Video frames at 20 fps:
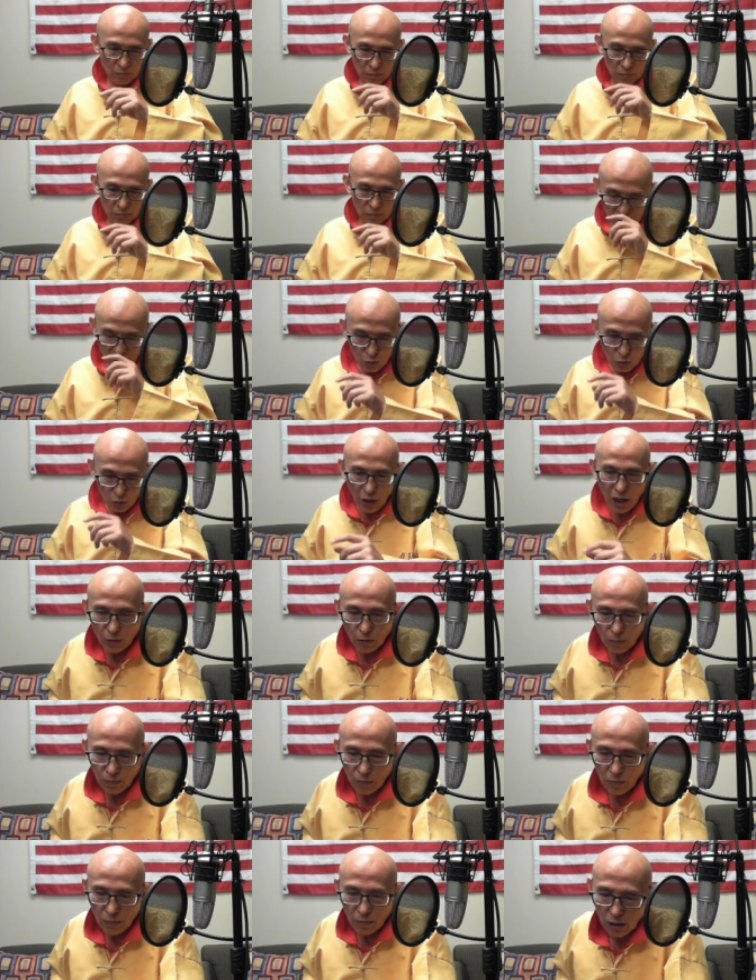
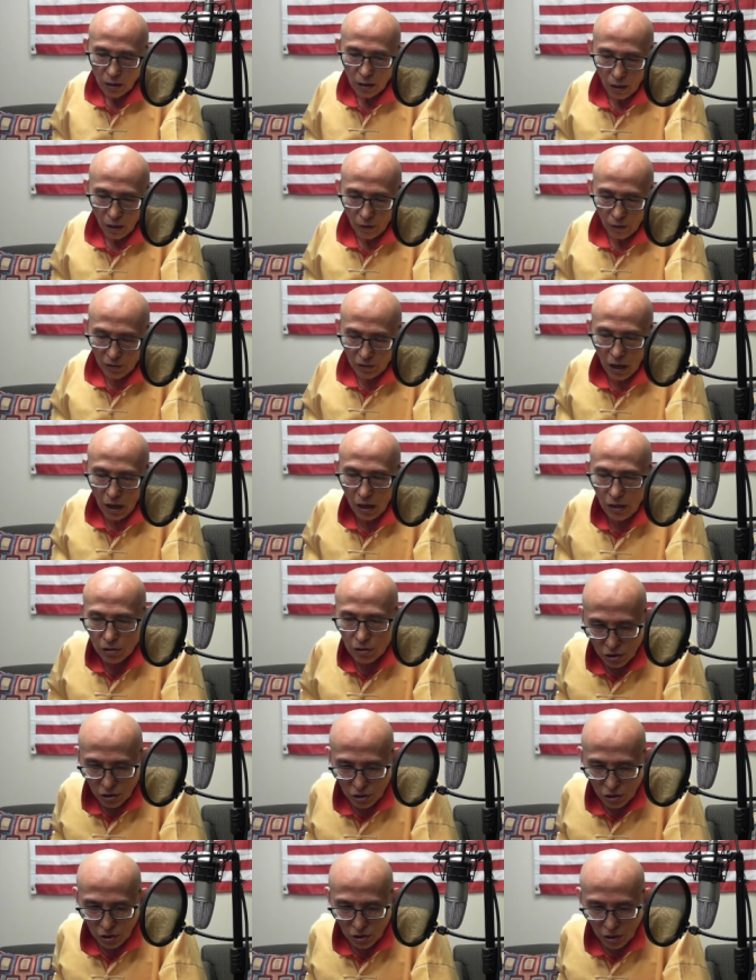realm of
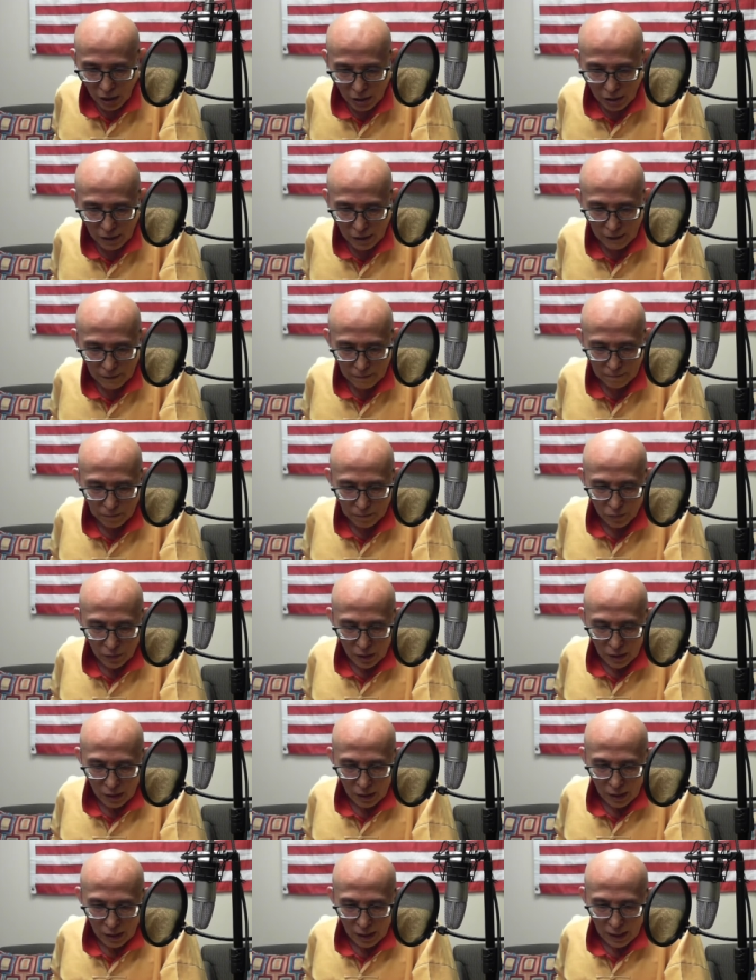consciousness.
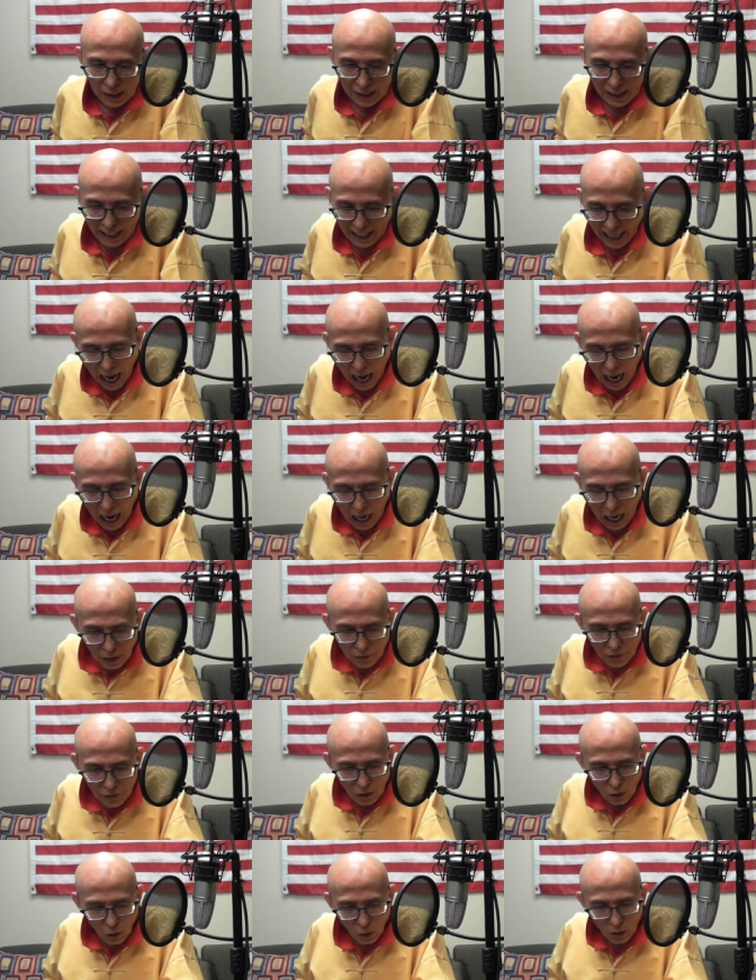Get out of the
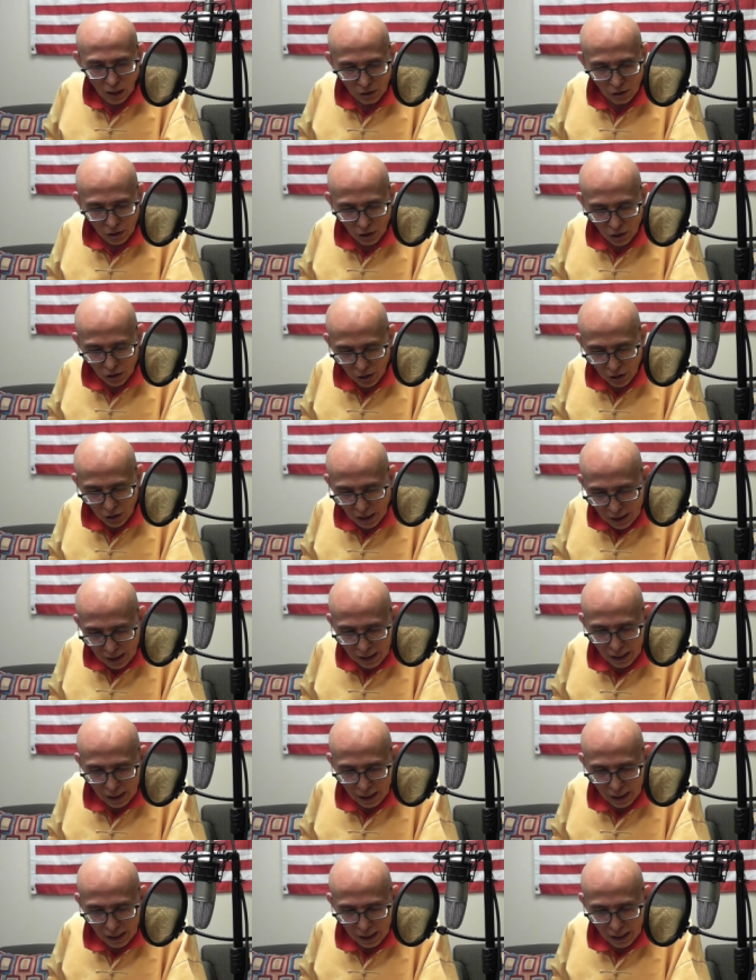low consciousness